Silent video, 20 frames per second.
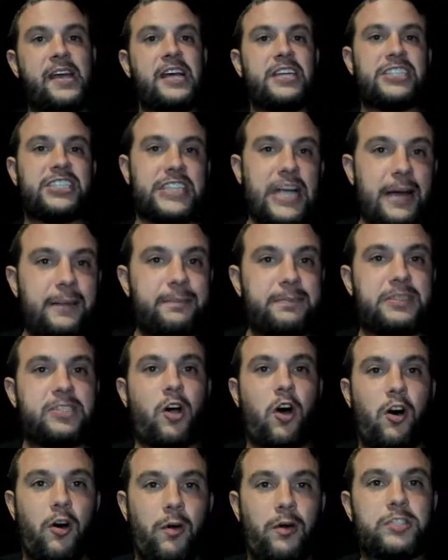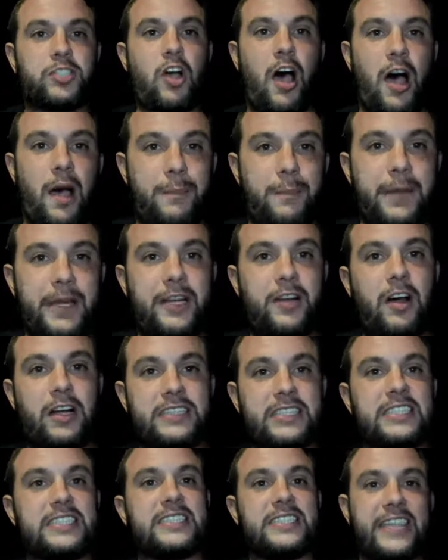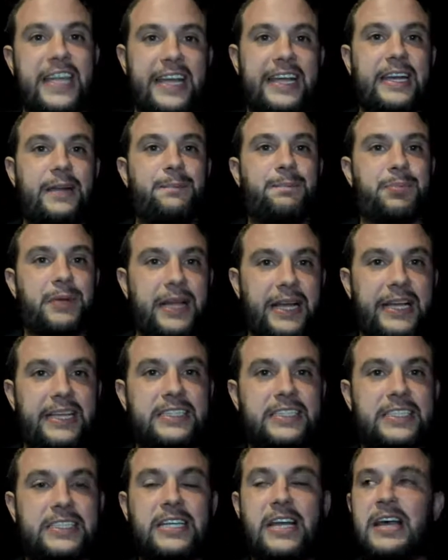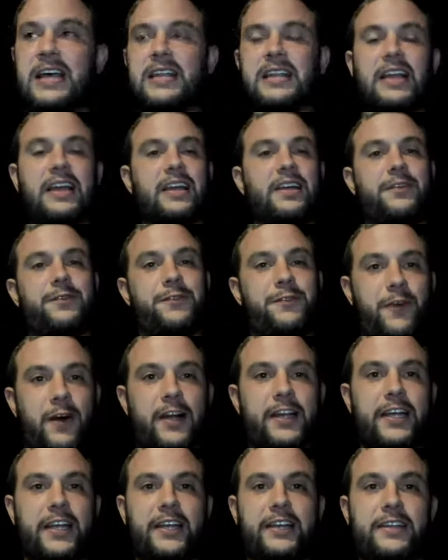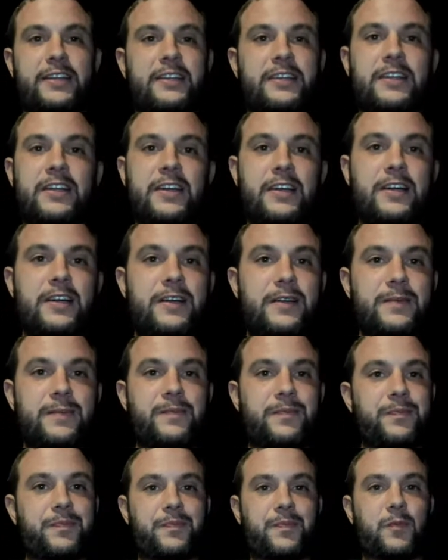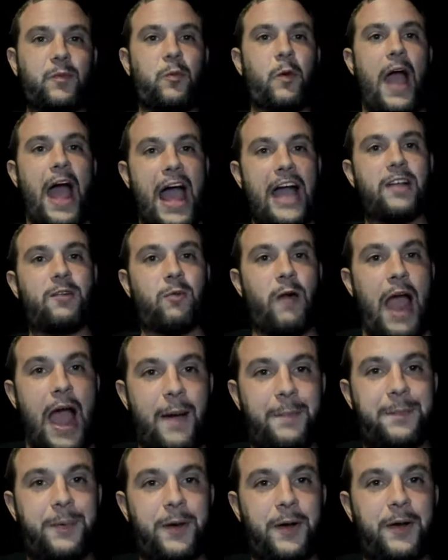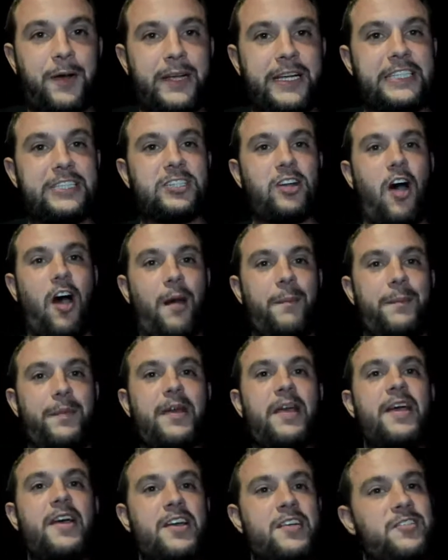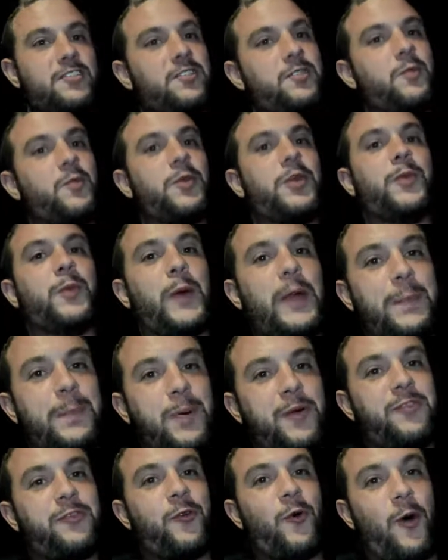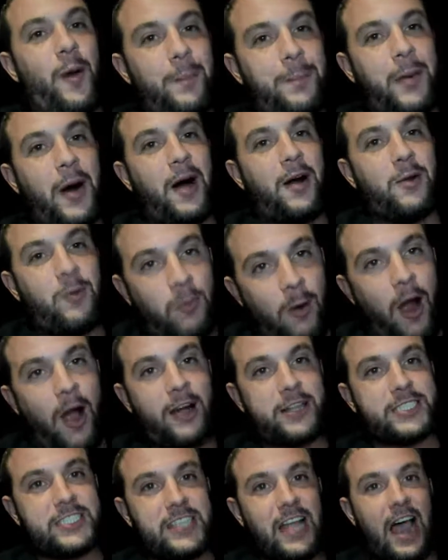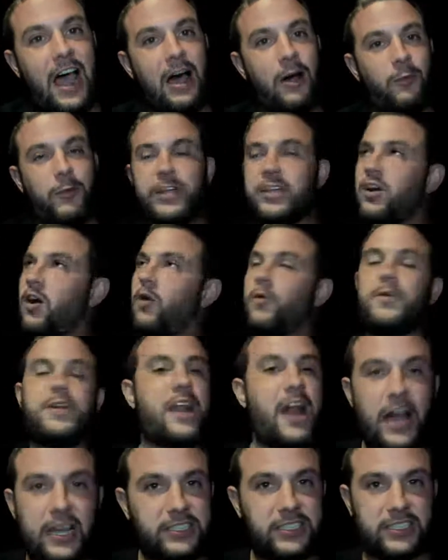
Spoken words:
Shem taught me not to stand in place like a fucking rapper. He taught we perform punk rock style. We go nuts.